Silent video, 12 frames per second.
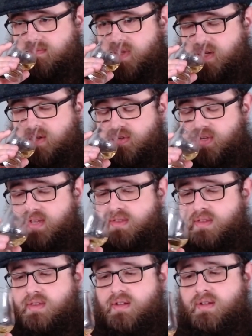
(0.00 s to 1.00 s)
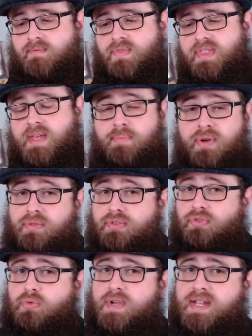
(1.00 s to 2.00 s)
And I'd say that they're both
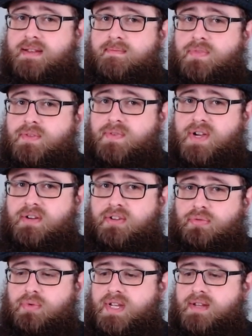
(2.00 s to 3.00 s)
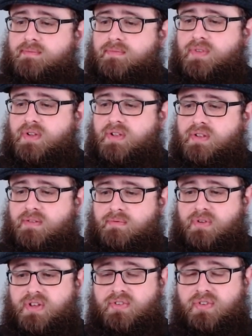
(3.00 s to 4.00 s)
sweet, very sweet,
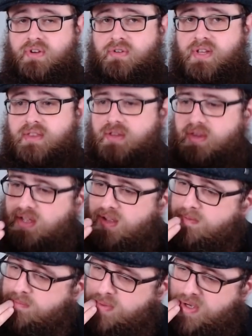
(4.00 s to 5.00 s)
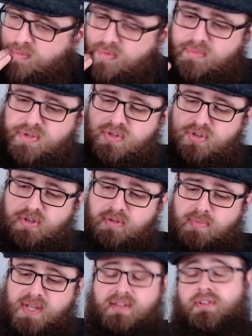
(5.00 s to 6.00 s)
considering that they're bourbon-matured,
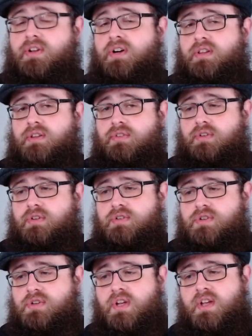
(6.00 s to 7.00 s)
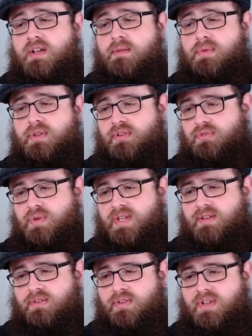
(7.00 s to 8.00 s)
peated Islay Scotch. But the
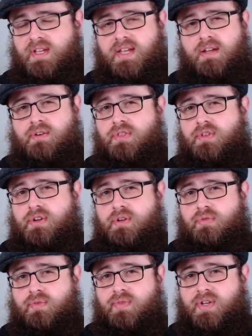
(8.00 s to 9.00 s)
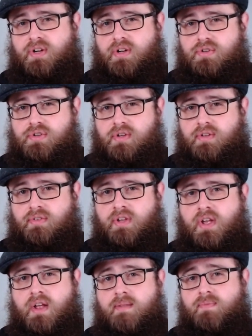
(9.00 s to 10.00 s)
sweetness that you're getting on the nose of the Cairdeas,
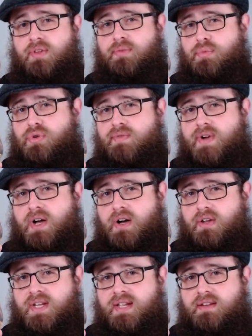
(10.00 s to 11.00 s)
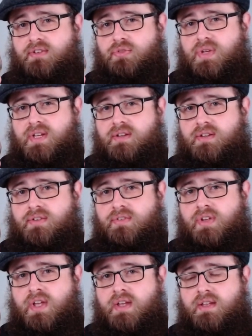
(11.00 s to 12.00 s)
it's more of a honeyed sweetness.
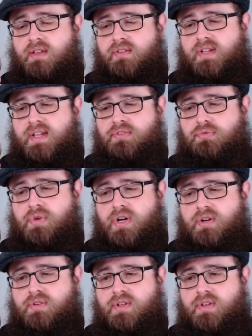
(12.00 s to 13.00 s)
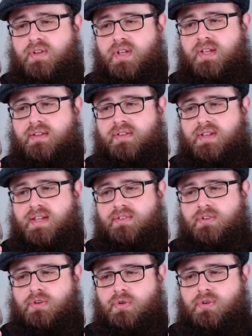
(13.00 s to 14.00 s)
It's less rounded, it's less
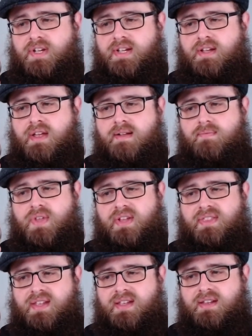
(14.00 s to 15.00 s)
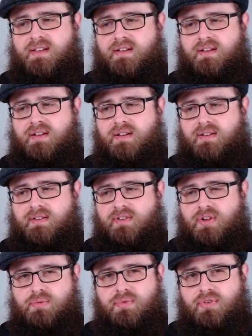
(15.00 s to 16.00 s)
cloying. I think it
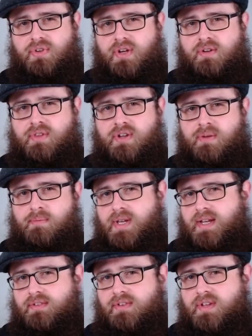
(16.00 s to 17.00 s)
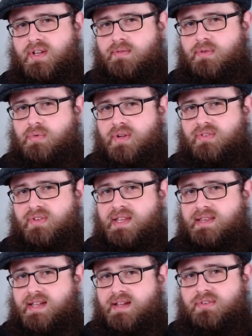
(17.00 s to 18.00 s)
tones down the complexity of the whiskey
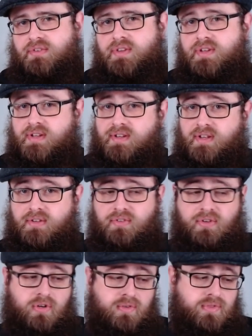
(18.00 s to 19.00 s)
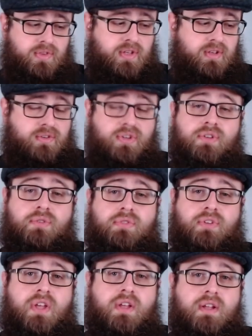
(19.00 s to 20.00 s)
less than it does on the nose
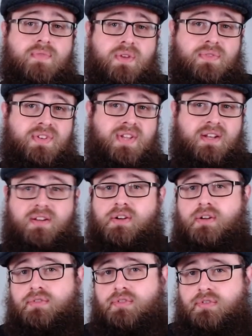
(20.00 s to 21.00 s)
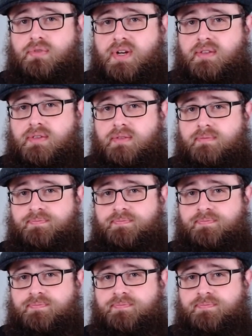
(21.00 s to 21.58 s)
of the 10 cask strength.